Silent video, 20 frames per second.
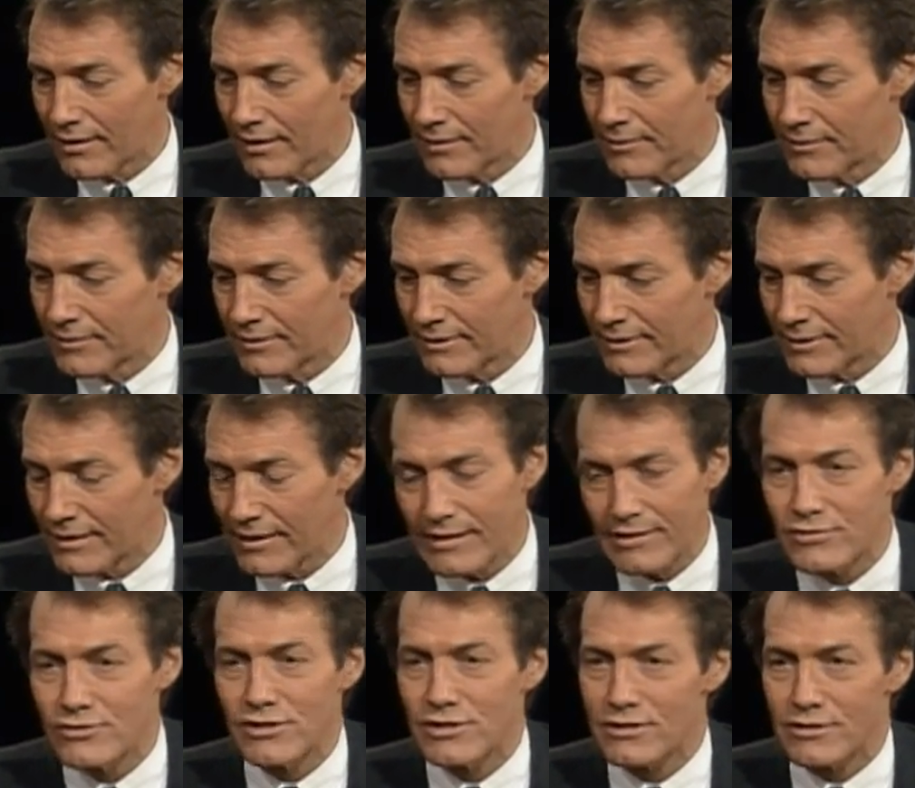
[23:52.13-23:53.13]
I mean, it's
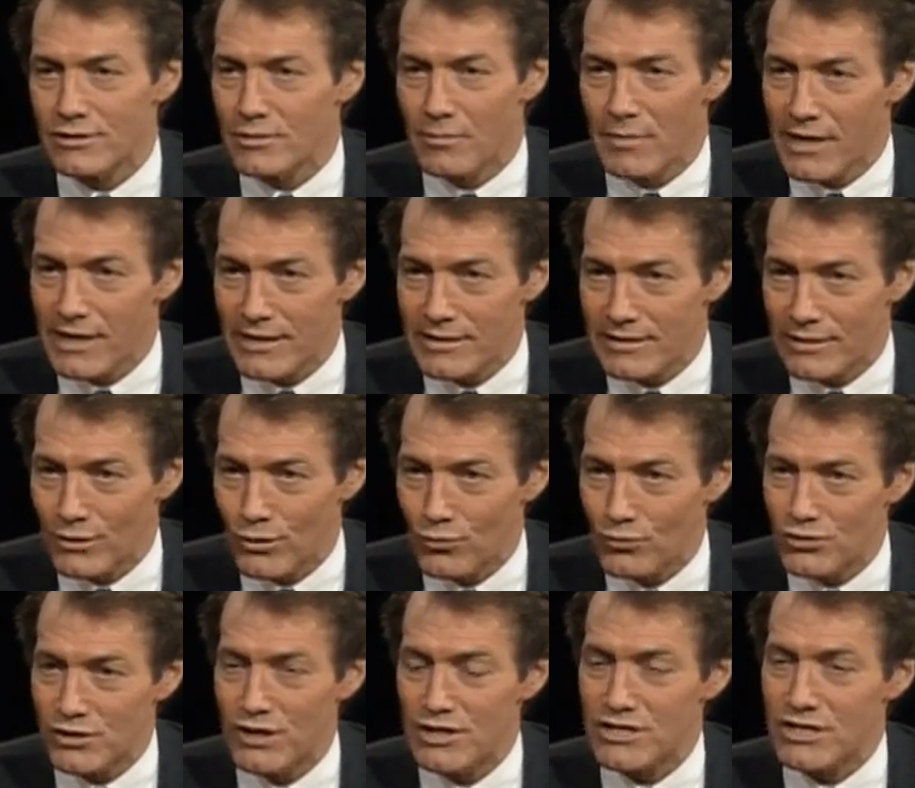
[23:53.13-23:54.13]
just amazing. You
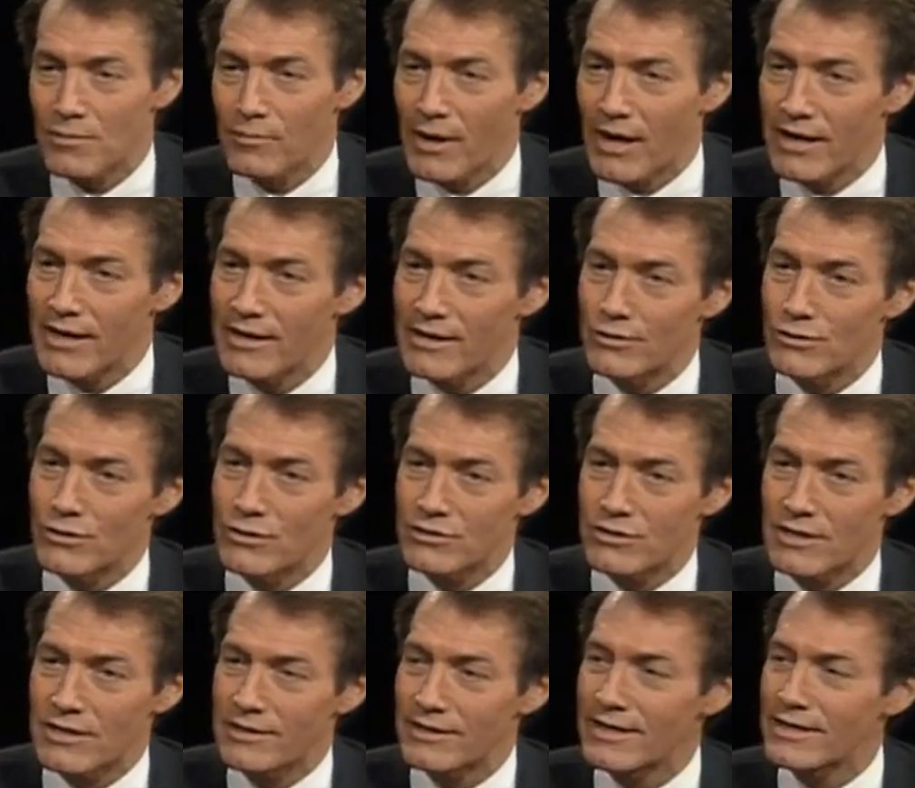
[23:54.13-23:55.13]
see somebody and you
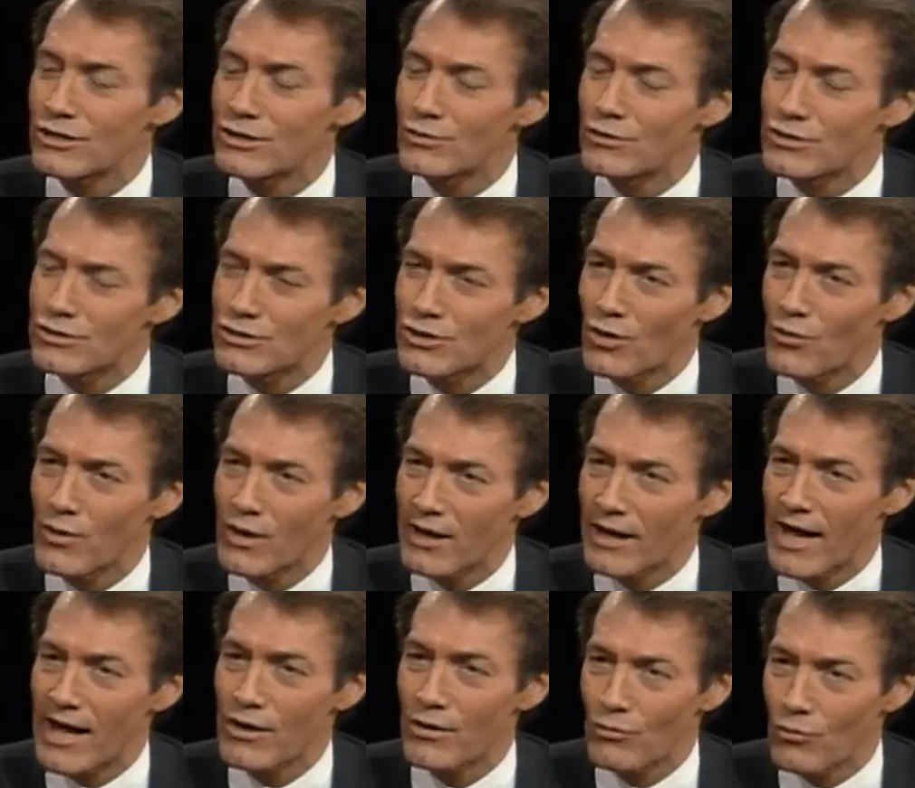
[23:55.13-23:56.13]
say, they do it so well.
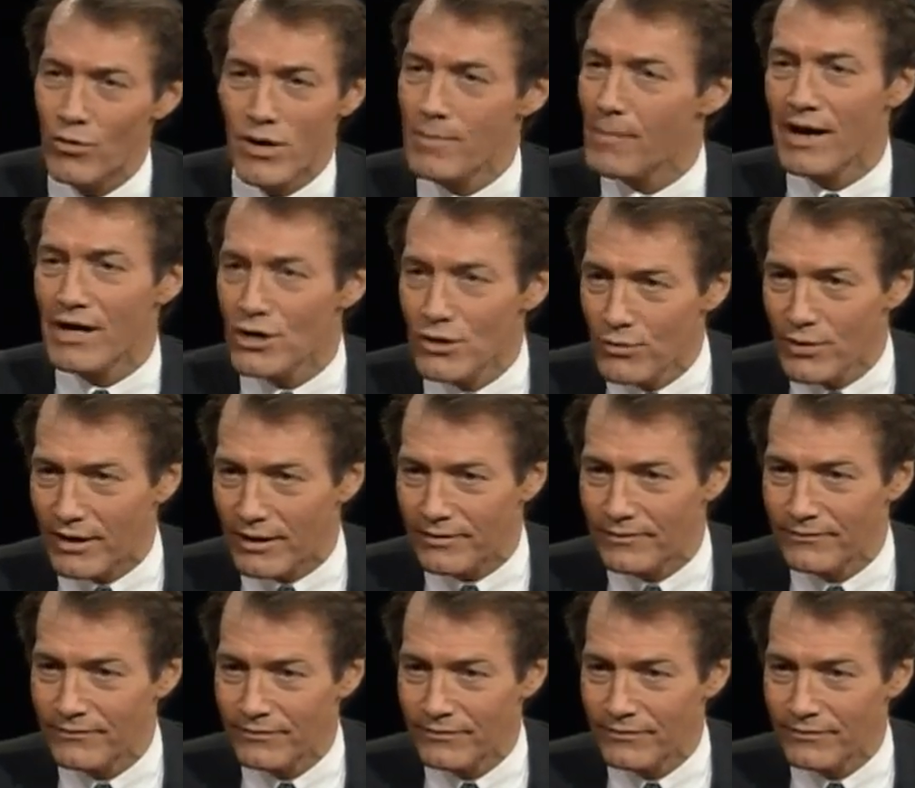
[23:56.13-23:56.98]
What am I doing?